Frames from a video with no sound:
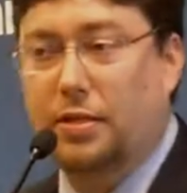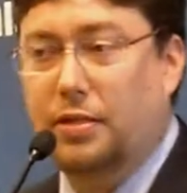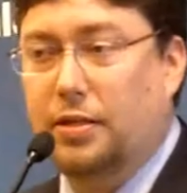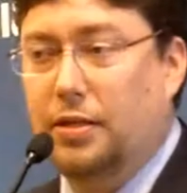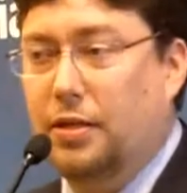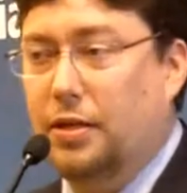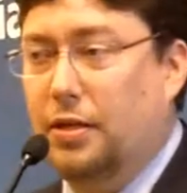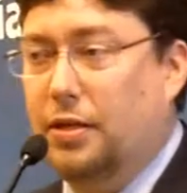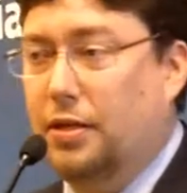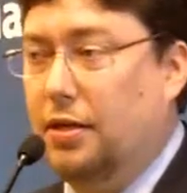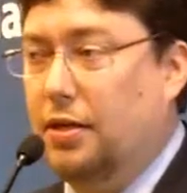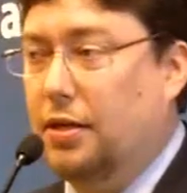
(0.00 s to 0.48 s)
is
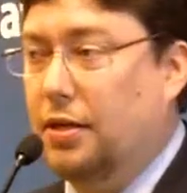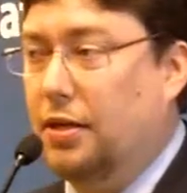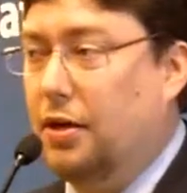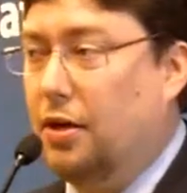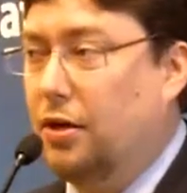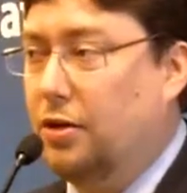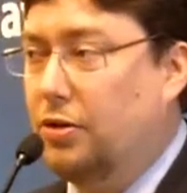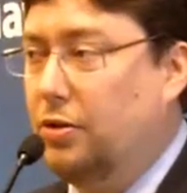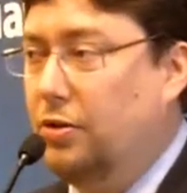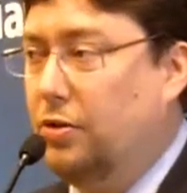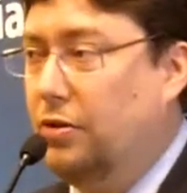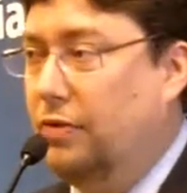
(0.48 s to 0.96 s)
a
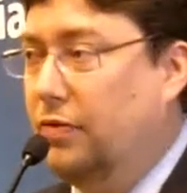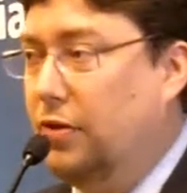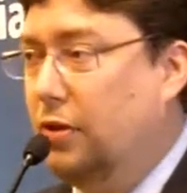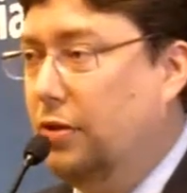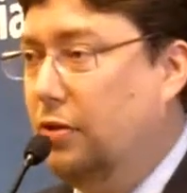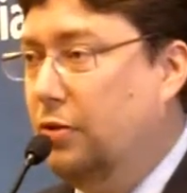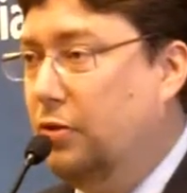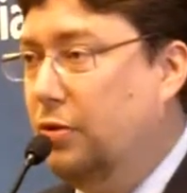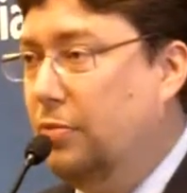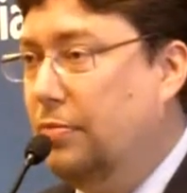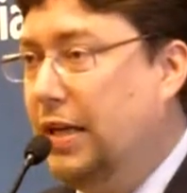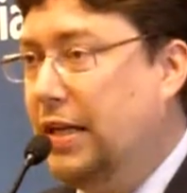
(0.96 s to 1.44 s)
cartoon of the
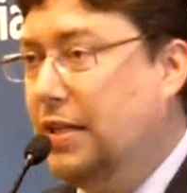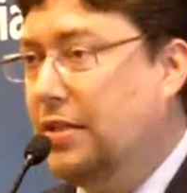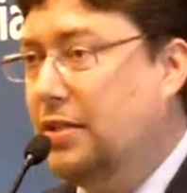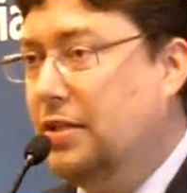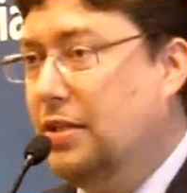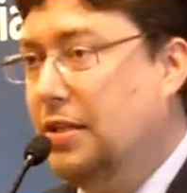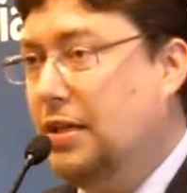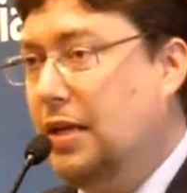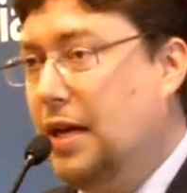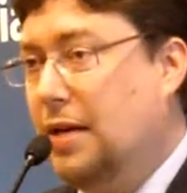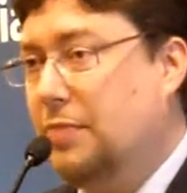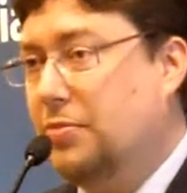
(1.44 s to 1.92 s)
glutamate
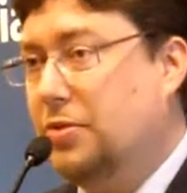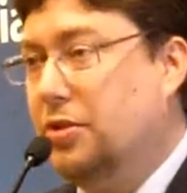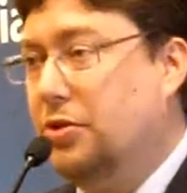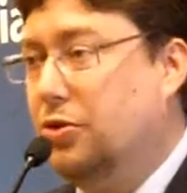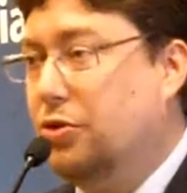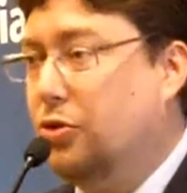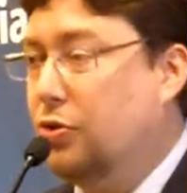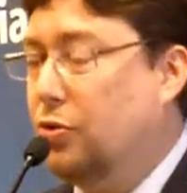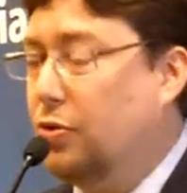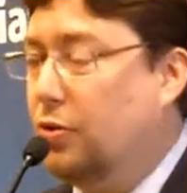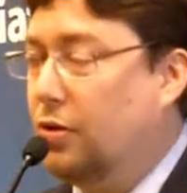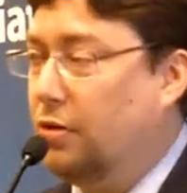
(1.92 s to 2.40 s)
synapse. In
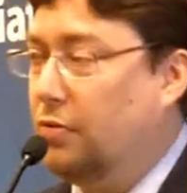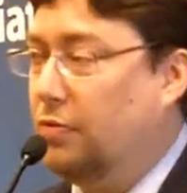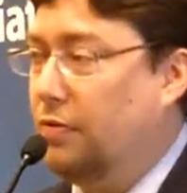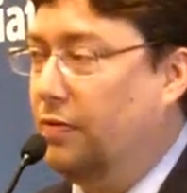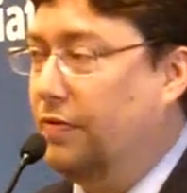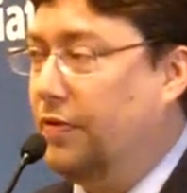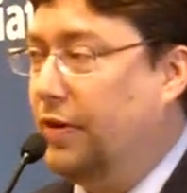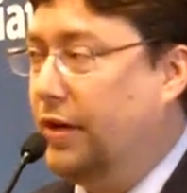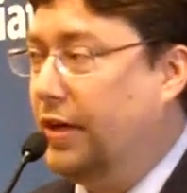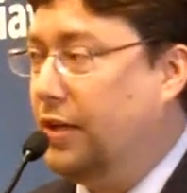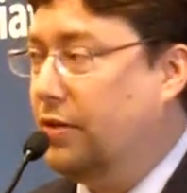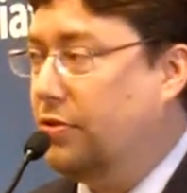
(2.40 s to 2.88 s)
short, we're
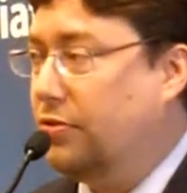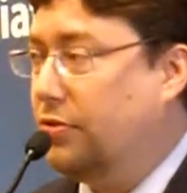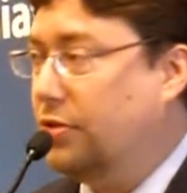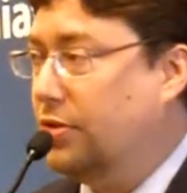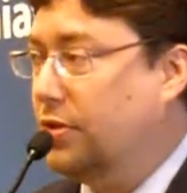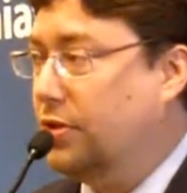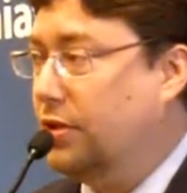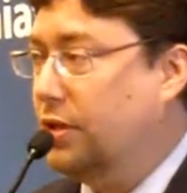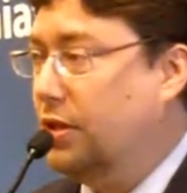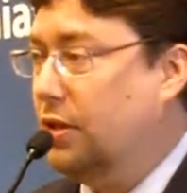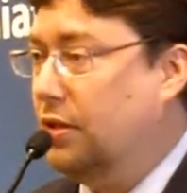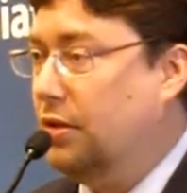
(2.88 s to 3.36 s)
very
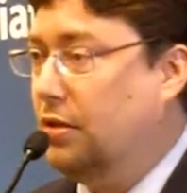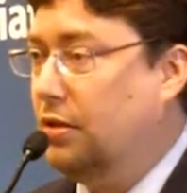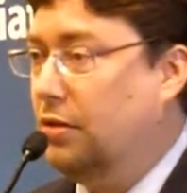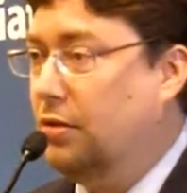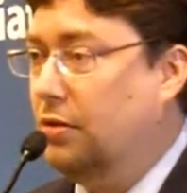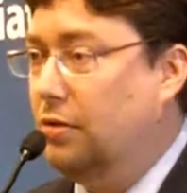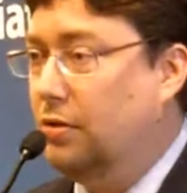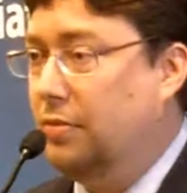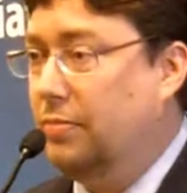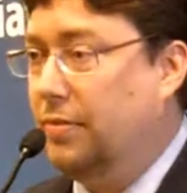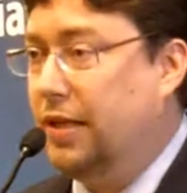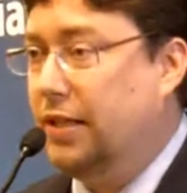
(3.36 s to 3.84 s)
interested in the
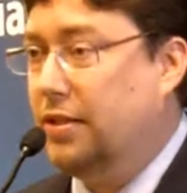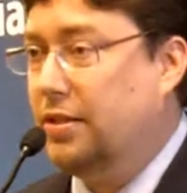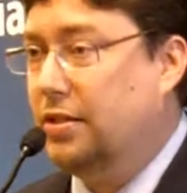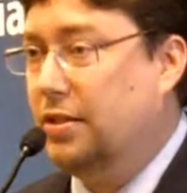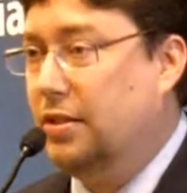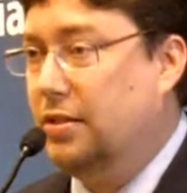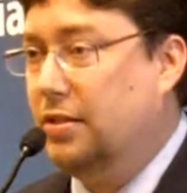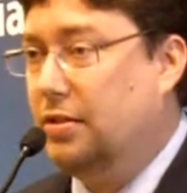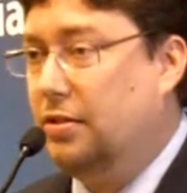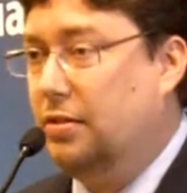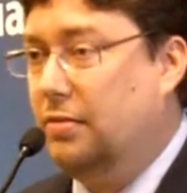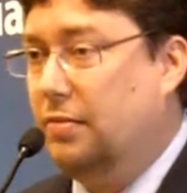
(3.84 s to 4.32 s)
glutamate
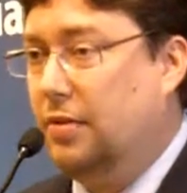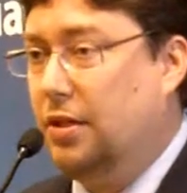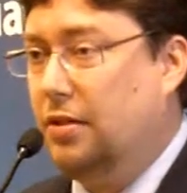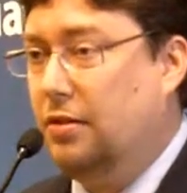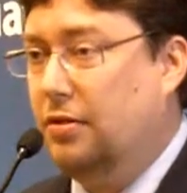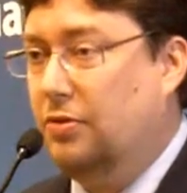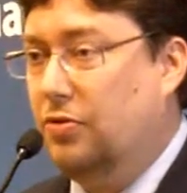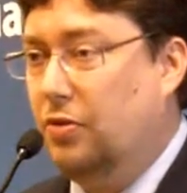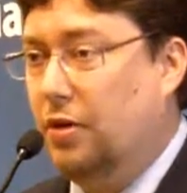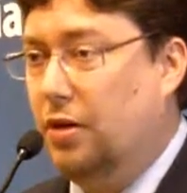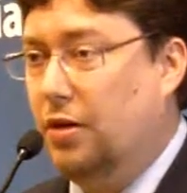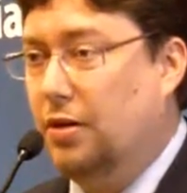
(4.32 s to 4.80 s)
system and the
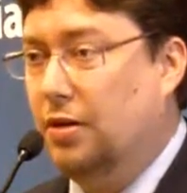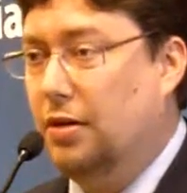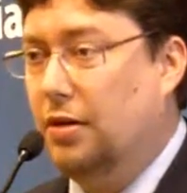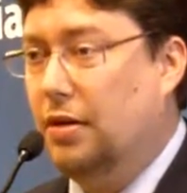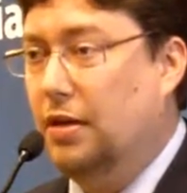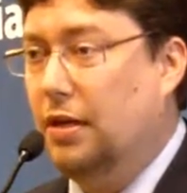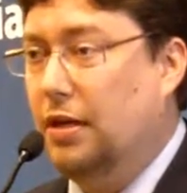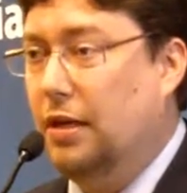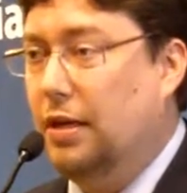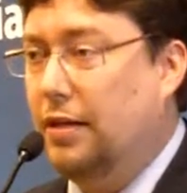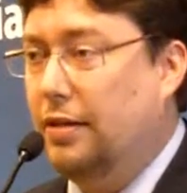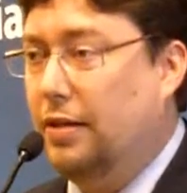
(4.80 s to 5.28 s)
drug
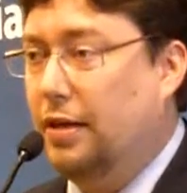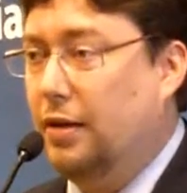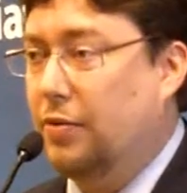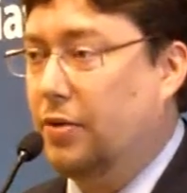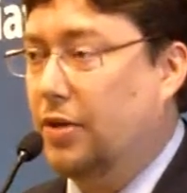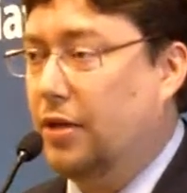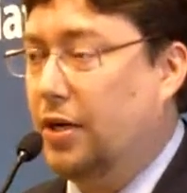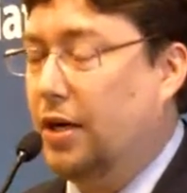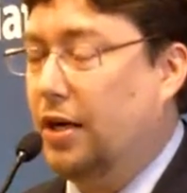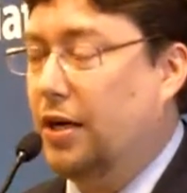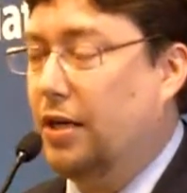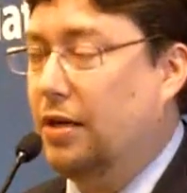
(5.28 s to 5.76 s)
that we're
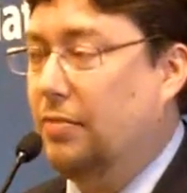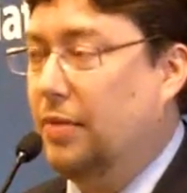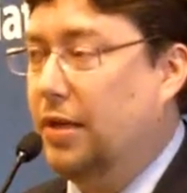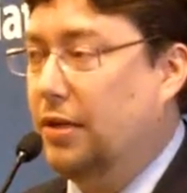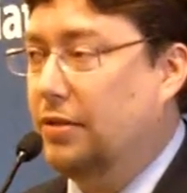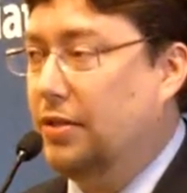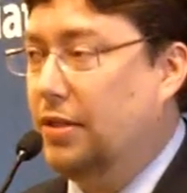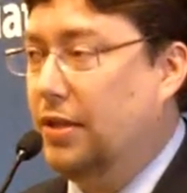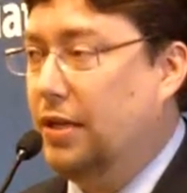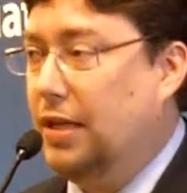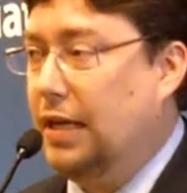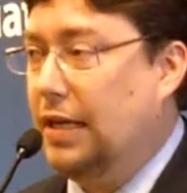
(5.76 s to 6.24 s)
talking
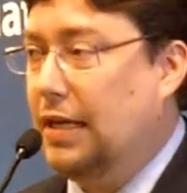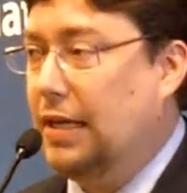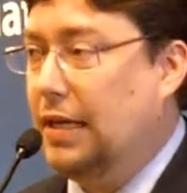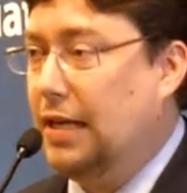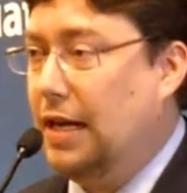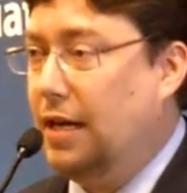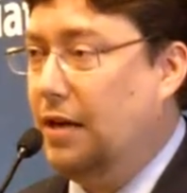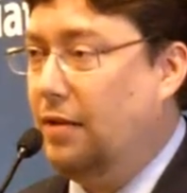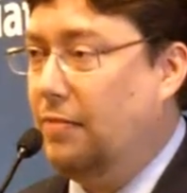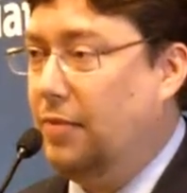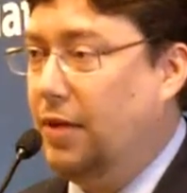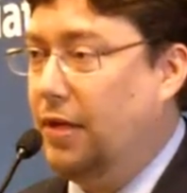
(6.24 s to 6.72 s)
about today,
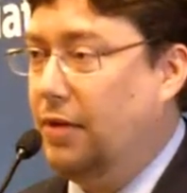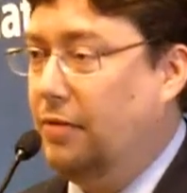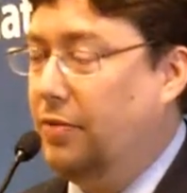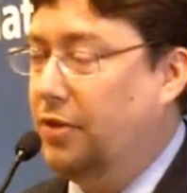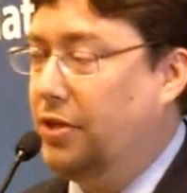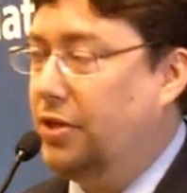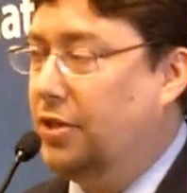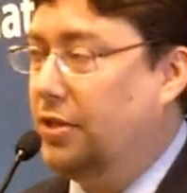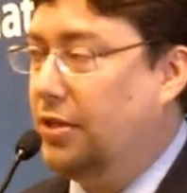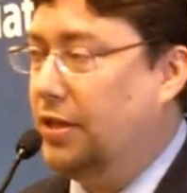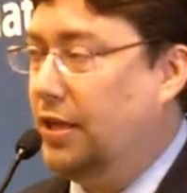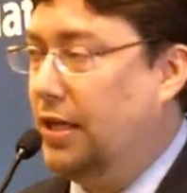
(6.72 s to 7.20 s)
ketamine,
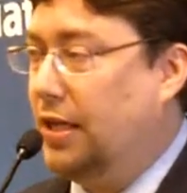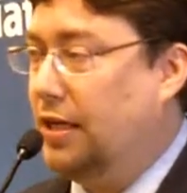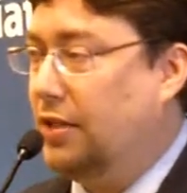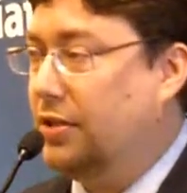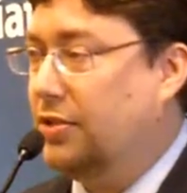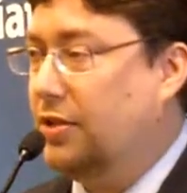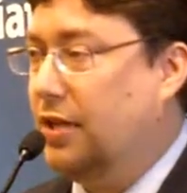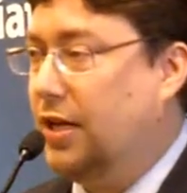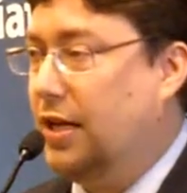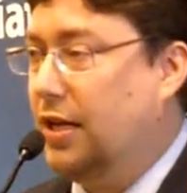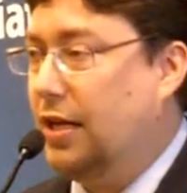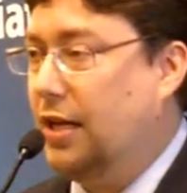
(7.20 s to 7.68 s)
which is an
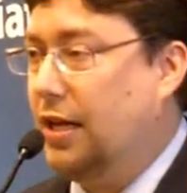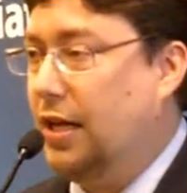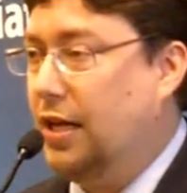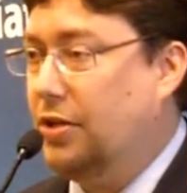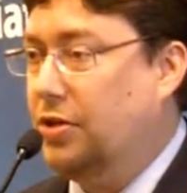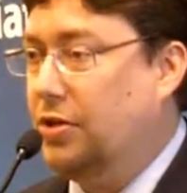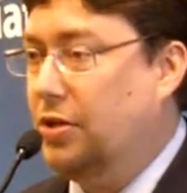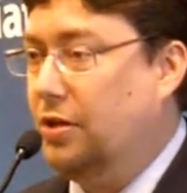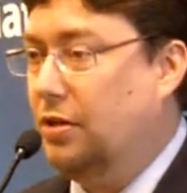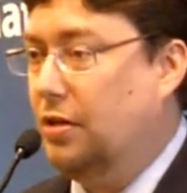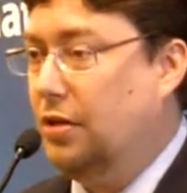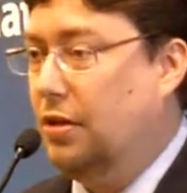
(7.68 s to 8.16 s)
anesthetic
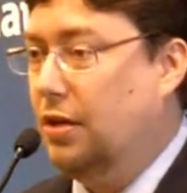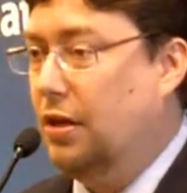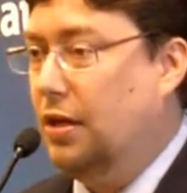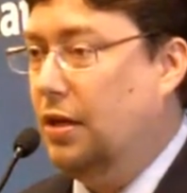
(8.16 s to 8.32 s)
agent,